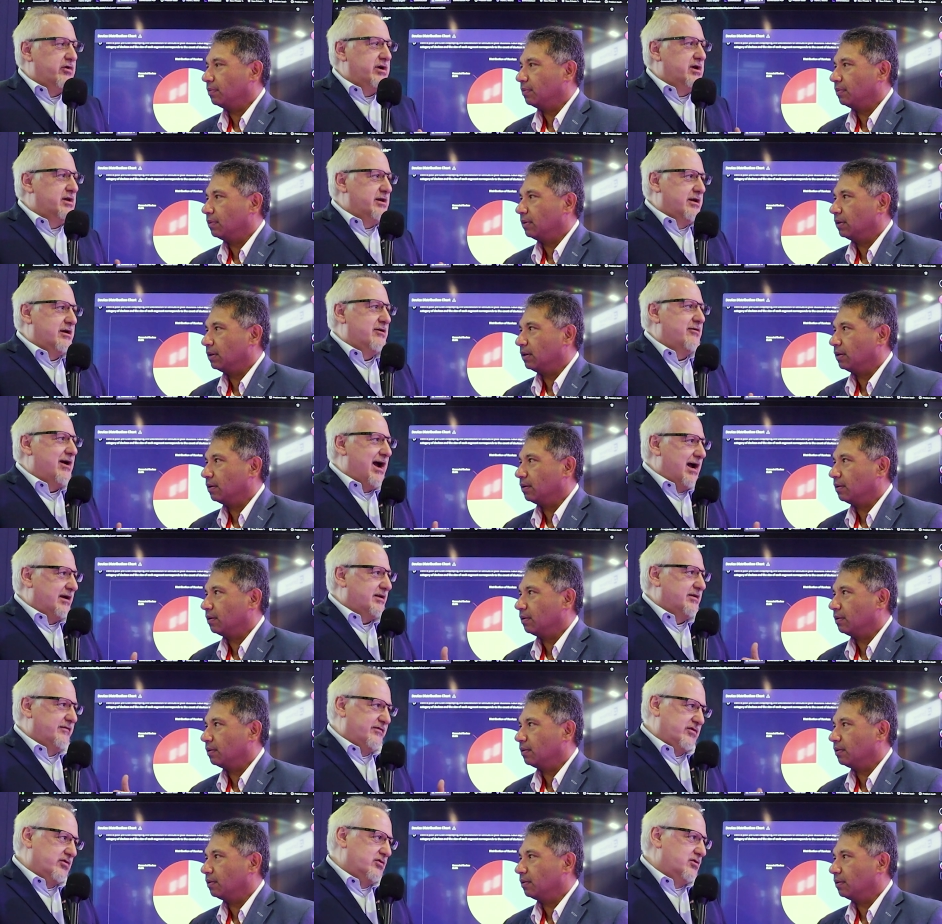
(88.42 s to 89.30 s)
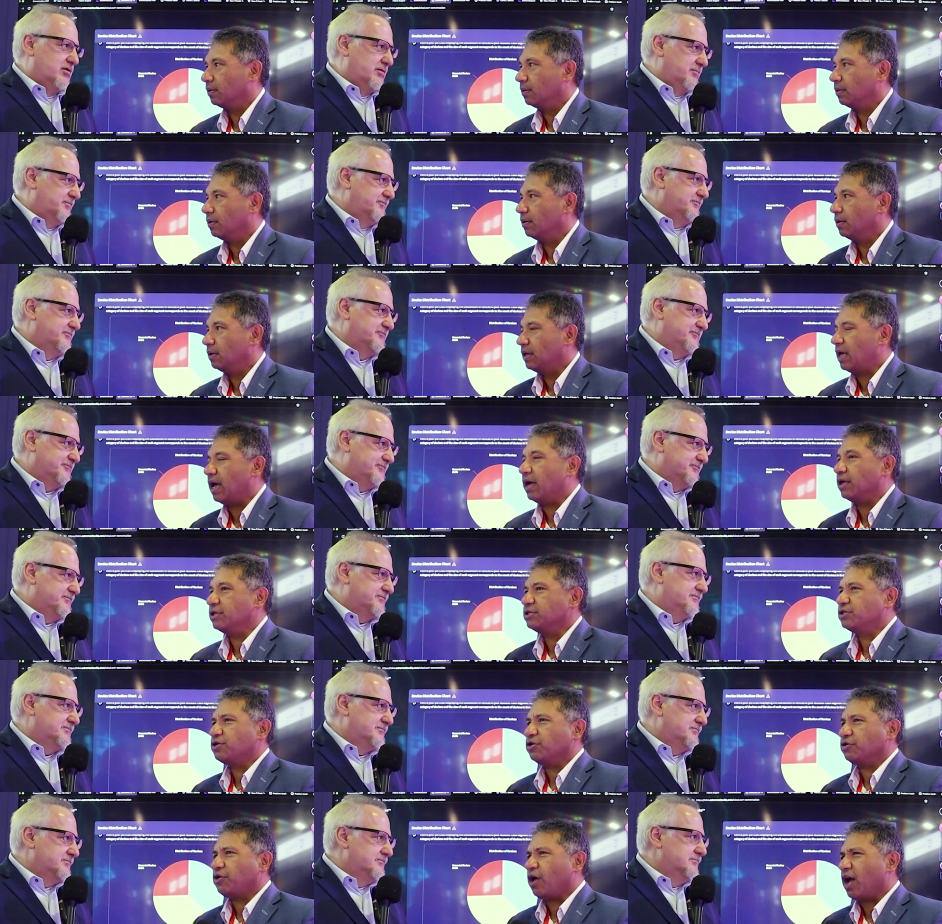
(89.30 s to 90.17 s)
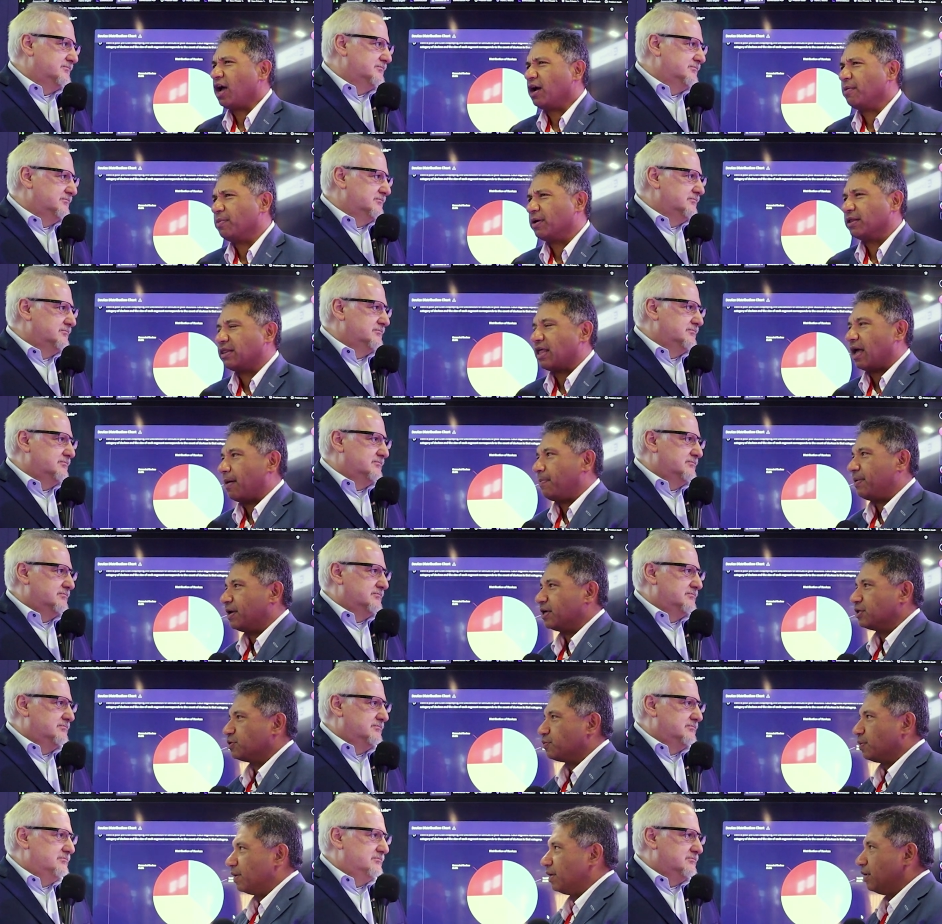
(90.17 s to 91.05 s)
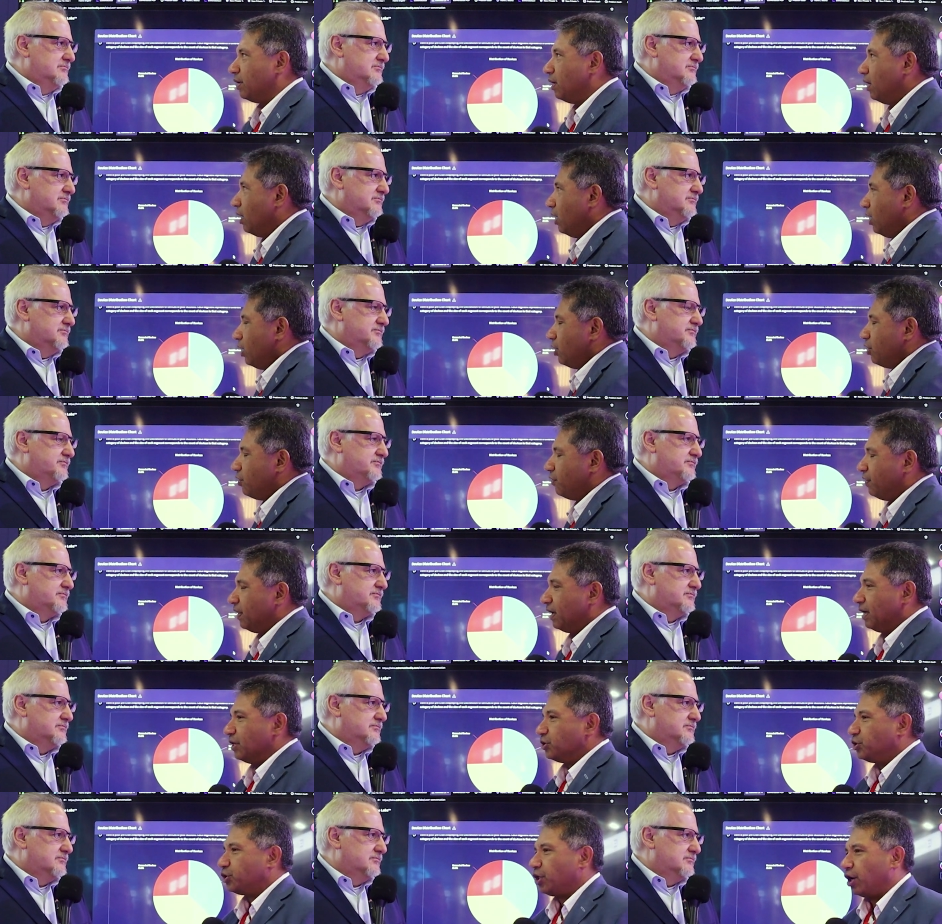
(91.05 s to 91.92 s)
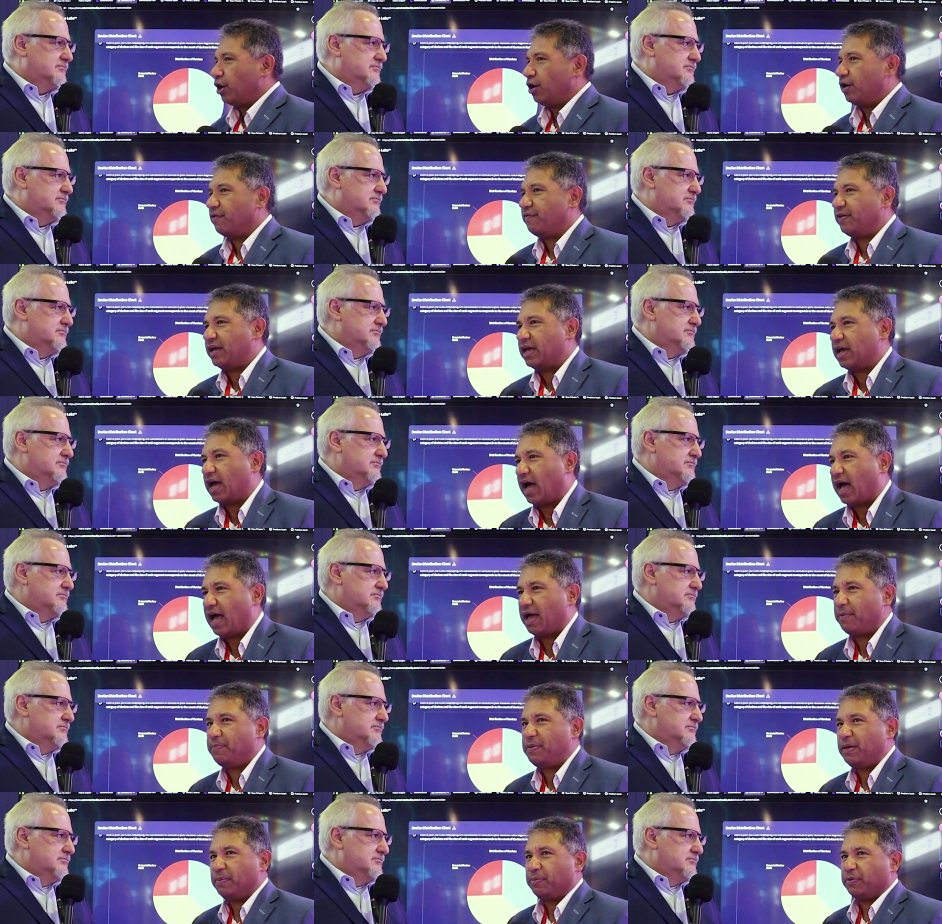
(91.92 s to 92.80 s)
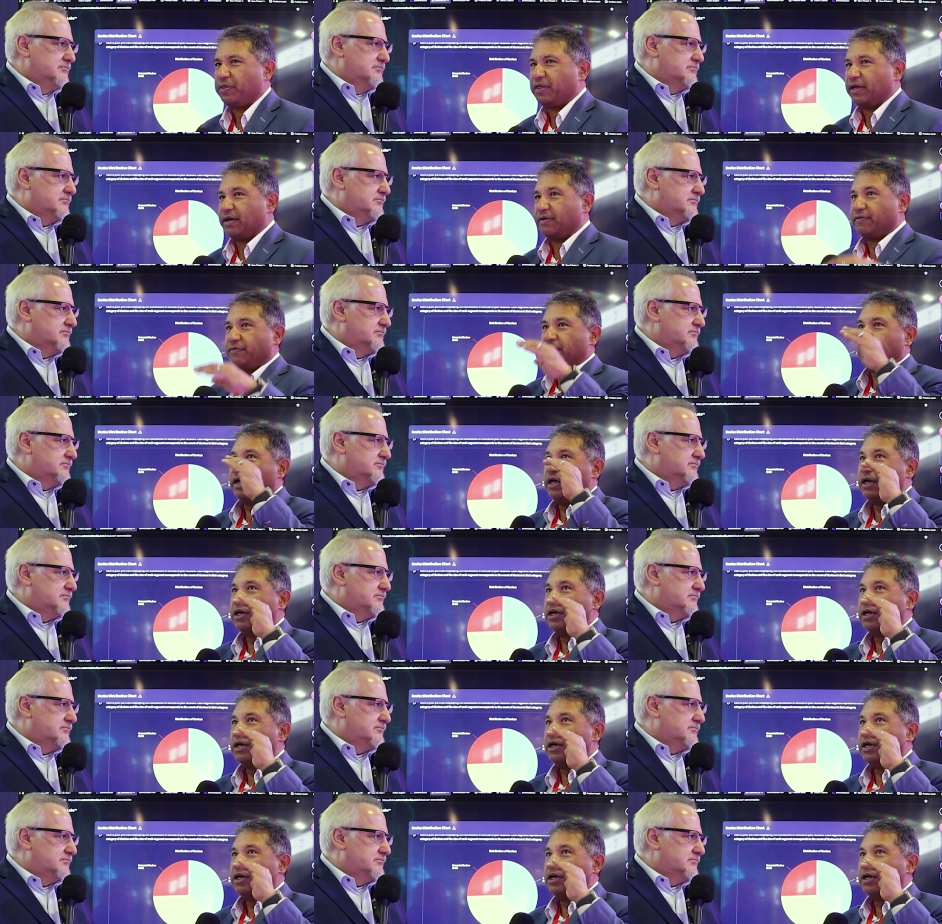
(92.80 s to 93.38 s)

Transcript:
Speaker 1: a real interactive tool. Yeah,
Speaker 2: and so talk about that because when you think of generative AI, people
Speaker 1: think of